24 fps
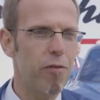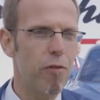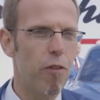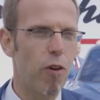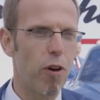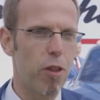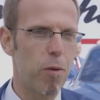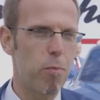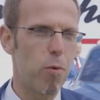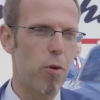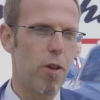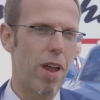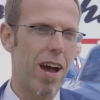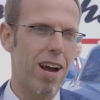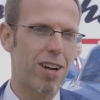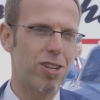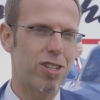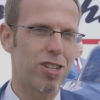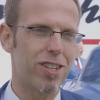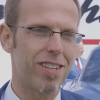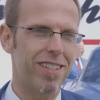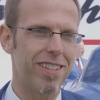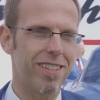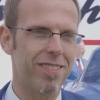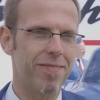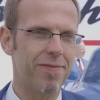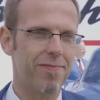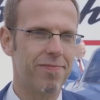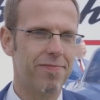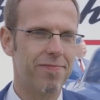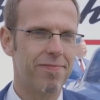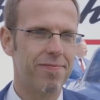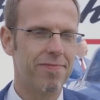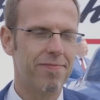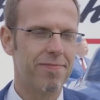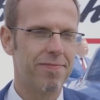for the production car.
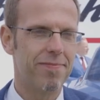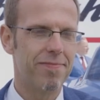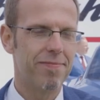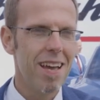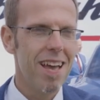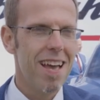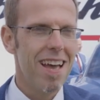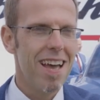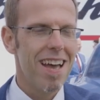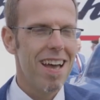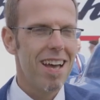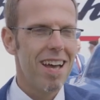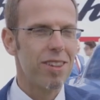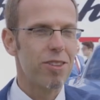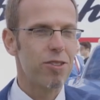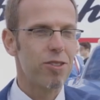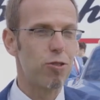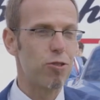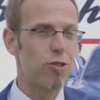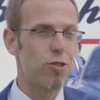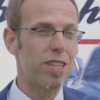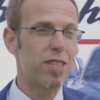To